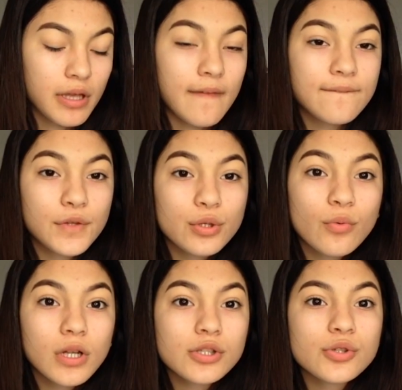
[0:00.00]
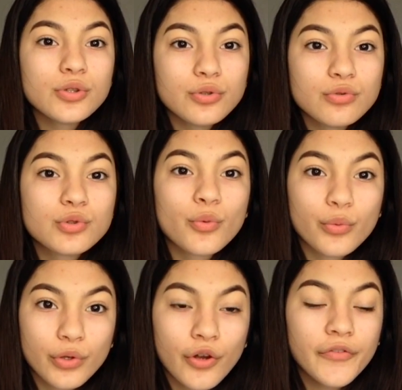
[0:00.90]
If you want to use
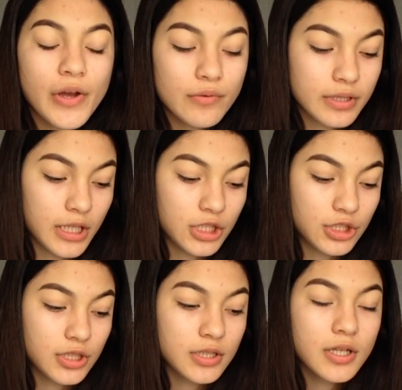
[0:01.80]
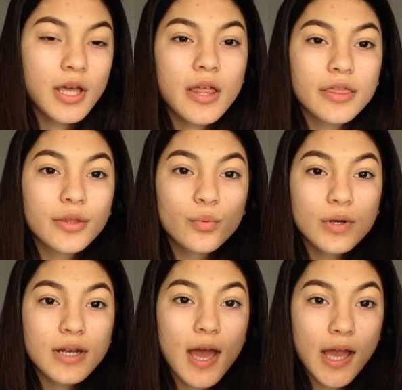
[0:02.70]
real foundation, the
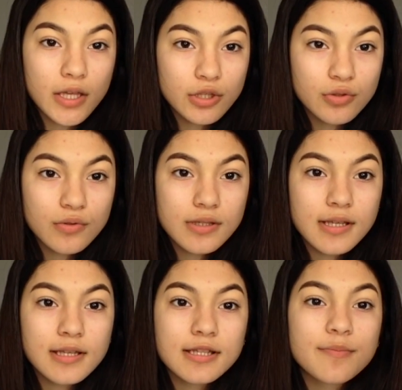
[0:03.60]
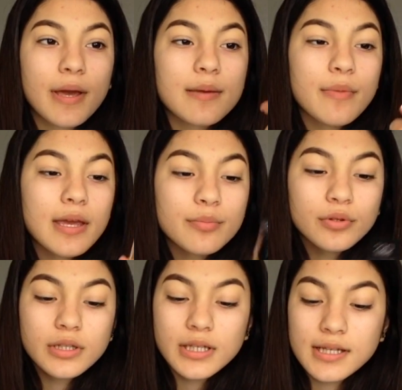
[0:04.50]
one I use is by
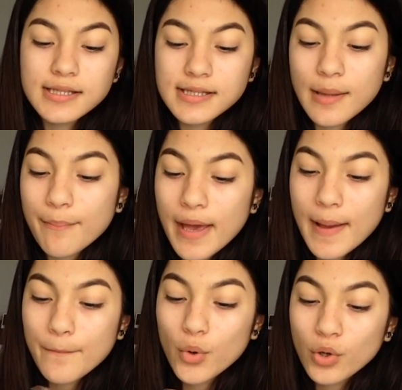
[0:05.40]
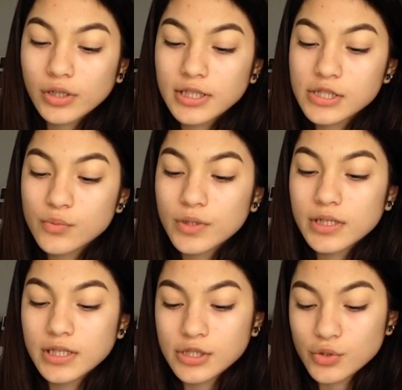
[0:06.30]
Maybelline. It's the matte poreless
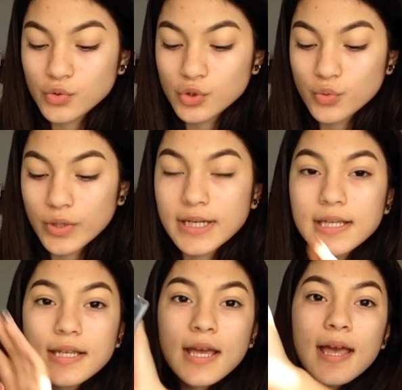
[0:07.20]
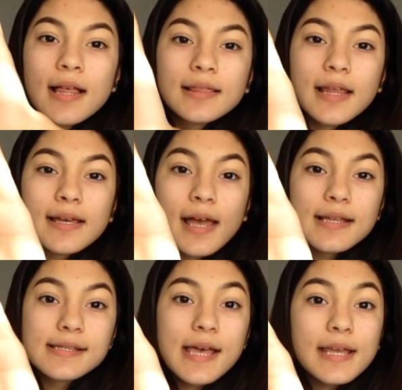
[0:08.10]
one in 220. Like
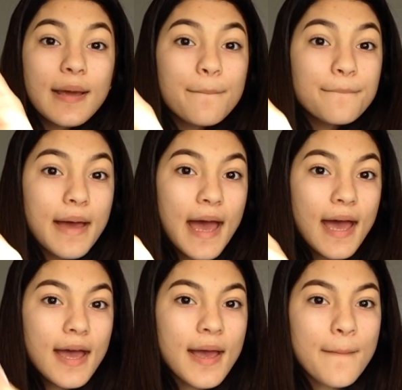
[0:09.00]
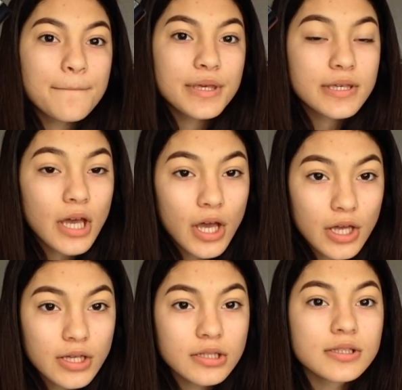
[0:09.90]
I said, matte,
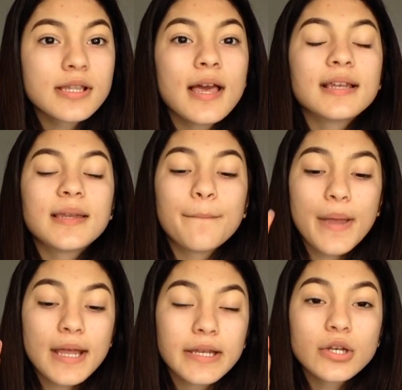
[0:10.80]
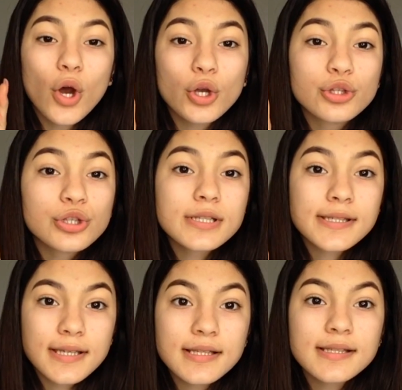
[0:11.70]
because depending on your
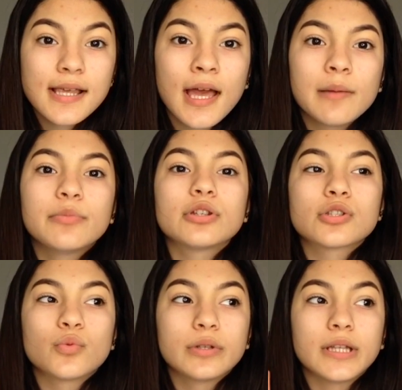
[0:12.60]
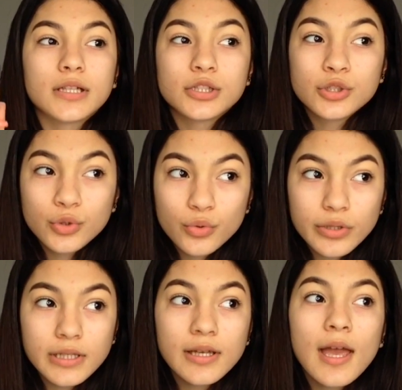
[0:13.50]
skin type, there's one that's
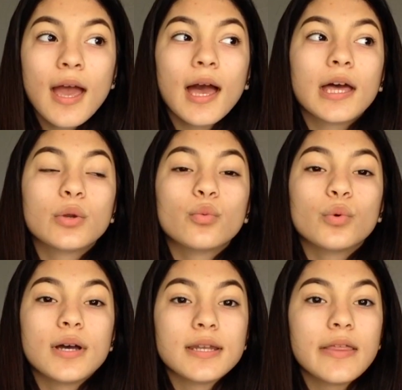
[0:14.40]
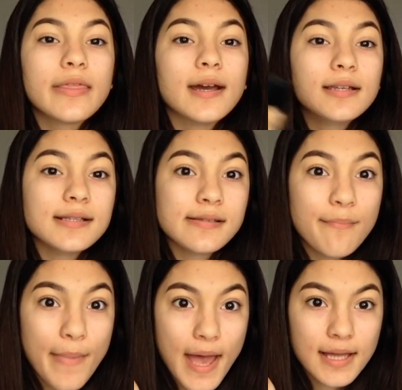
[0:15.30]
dewy and one that is
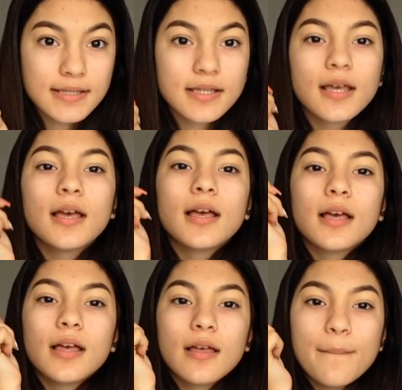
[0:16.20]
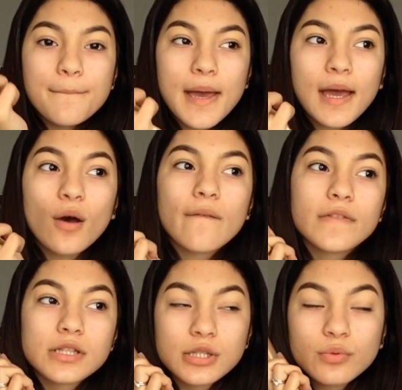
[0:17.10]
matte. Matte
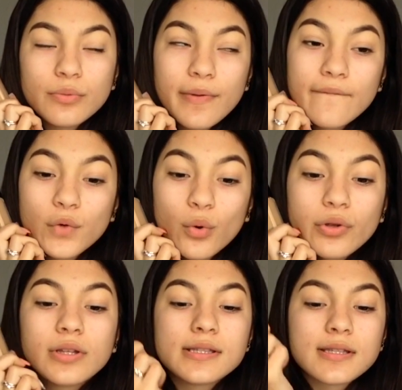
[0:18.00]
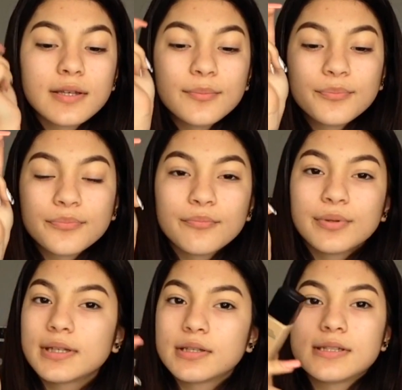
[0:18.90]
obviously would be for oily skin,
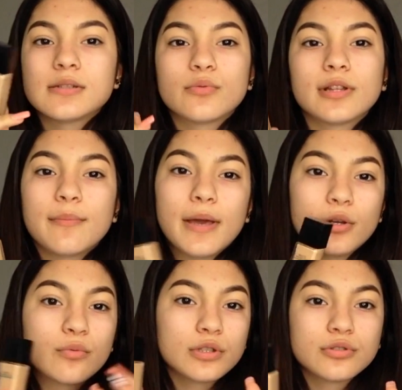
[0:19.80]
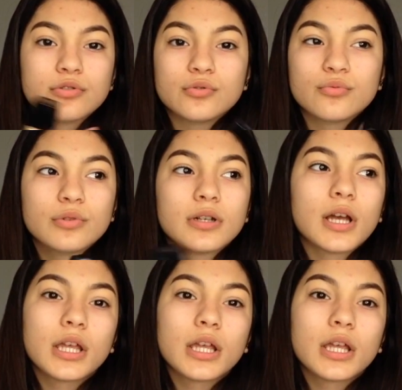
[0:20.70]
but it doesn't really matter what you wear.